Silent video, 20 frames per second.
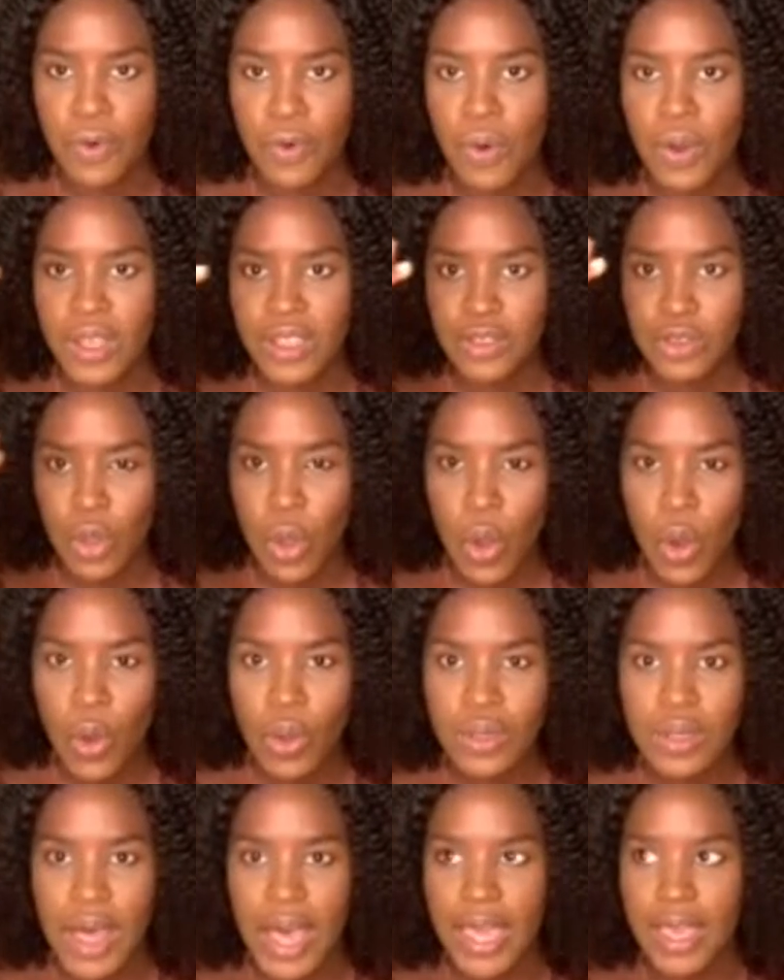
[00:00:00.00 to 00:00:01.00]
It's all
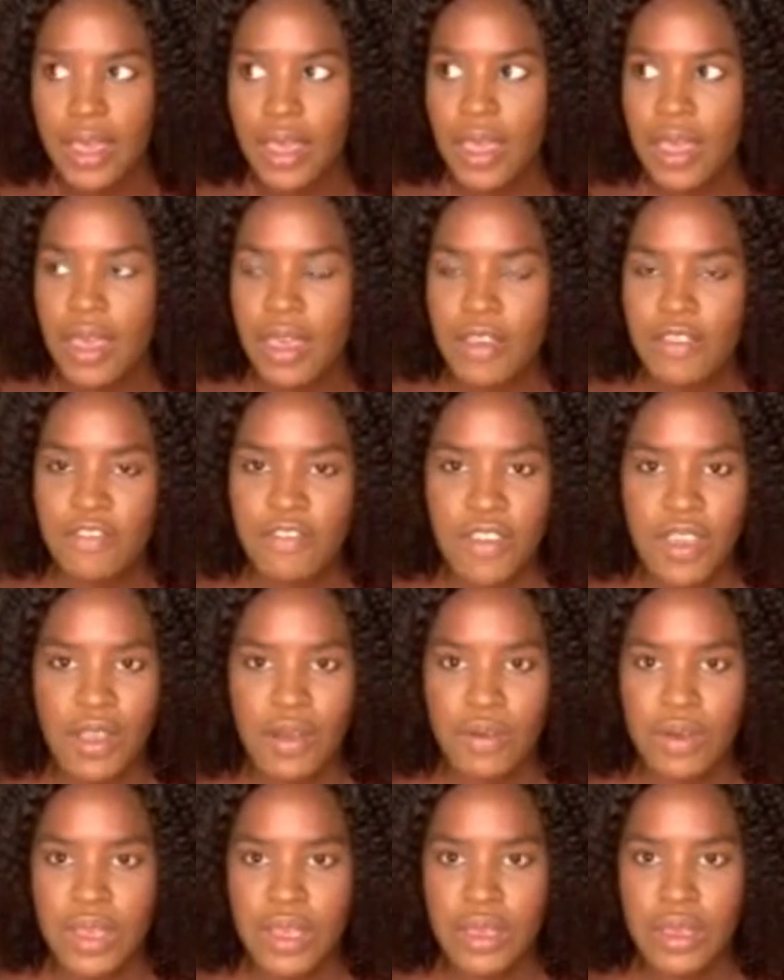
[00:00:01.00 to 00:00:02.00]
like
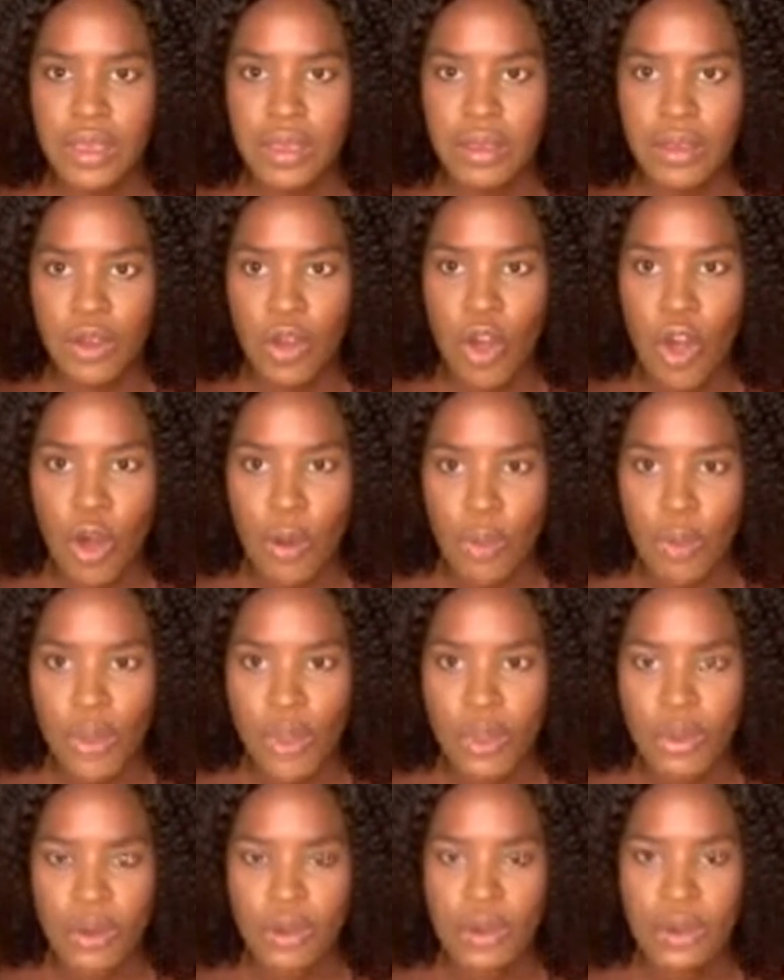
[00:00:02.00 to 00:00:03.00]
very
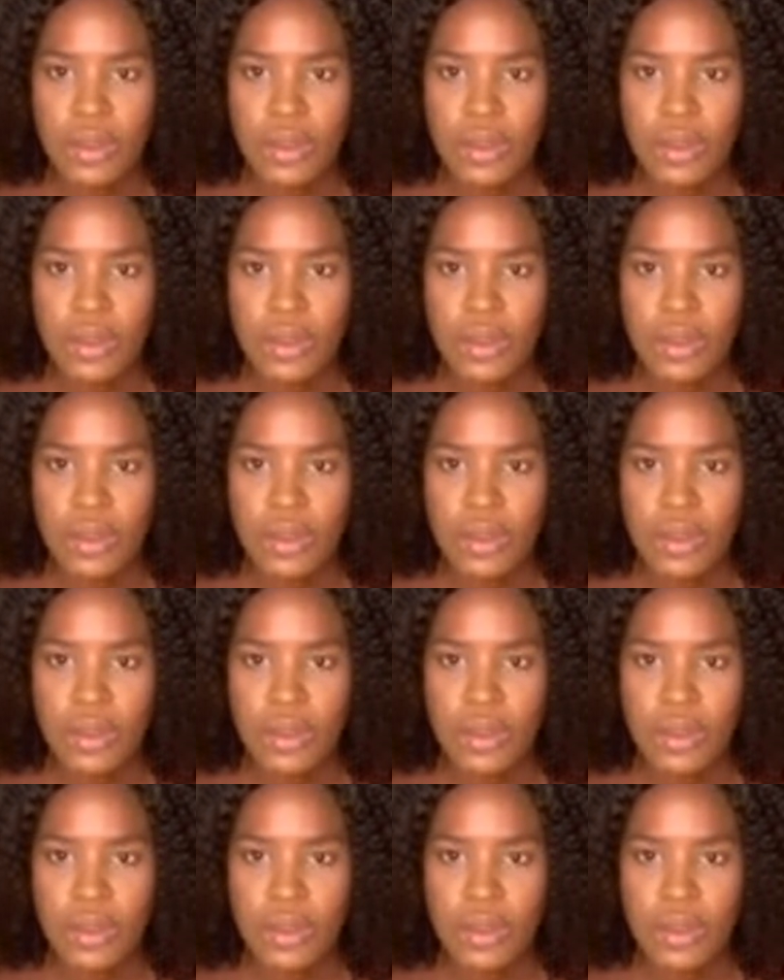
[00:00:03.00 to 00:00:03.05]
common